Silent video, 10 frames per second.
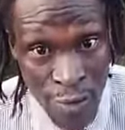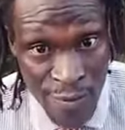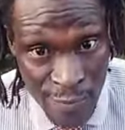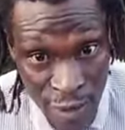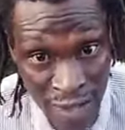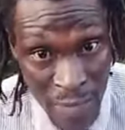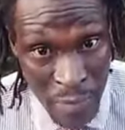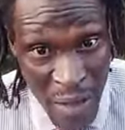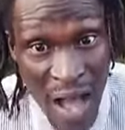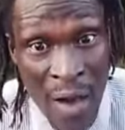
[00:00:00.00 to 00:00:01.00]
ruling
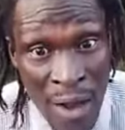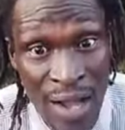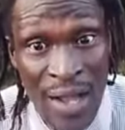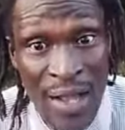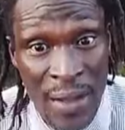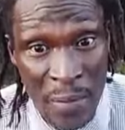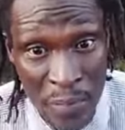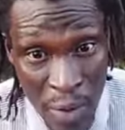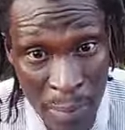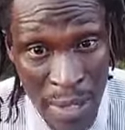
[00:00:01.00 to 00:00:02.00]
power,
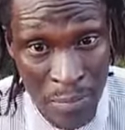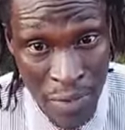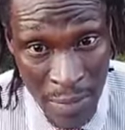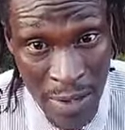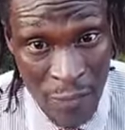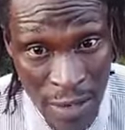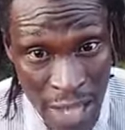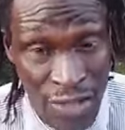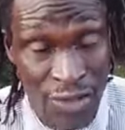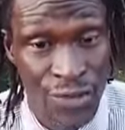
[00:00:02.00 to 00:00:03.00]
public public
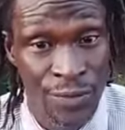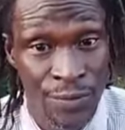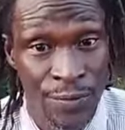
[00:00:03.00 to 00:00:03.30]
relation.